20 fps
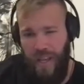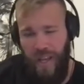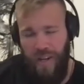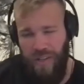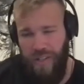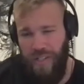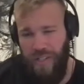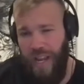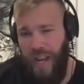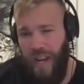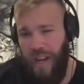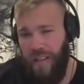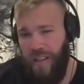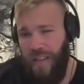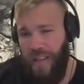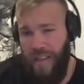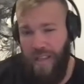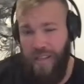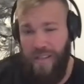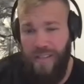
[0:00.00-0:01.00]
understanding
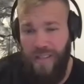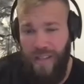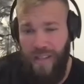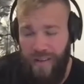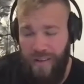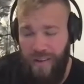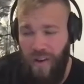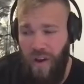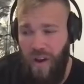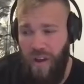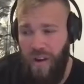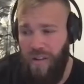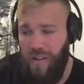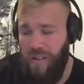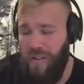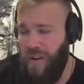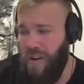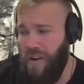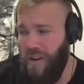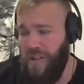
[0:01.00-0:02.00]
that that's like not a
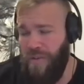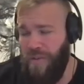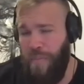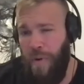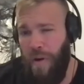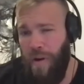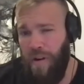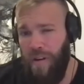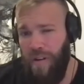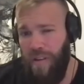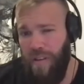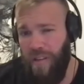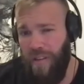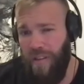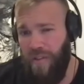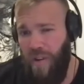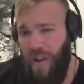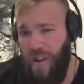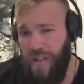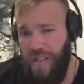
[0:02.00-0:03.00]
large part of the
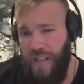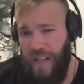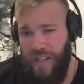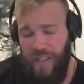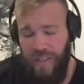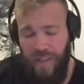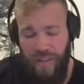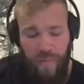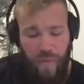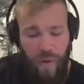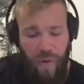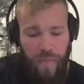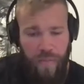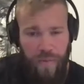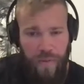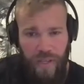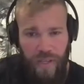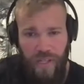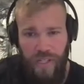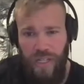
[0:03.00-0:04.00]
cross section of the
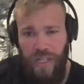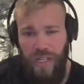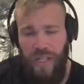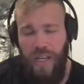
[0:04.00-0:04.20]
population.